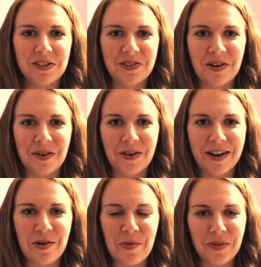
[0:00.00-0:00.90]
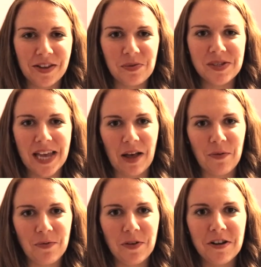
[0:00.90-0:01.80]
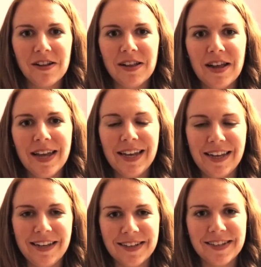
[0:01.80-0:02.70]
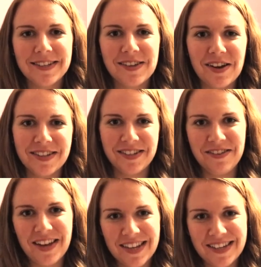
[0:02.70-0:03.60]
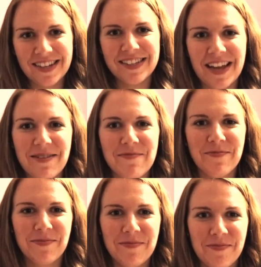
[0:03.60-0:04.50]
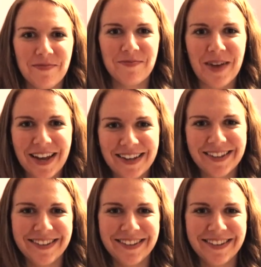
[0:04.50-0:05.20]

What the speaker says: So I hope this was helpful, and I'll see you guys next time. Bye.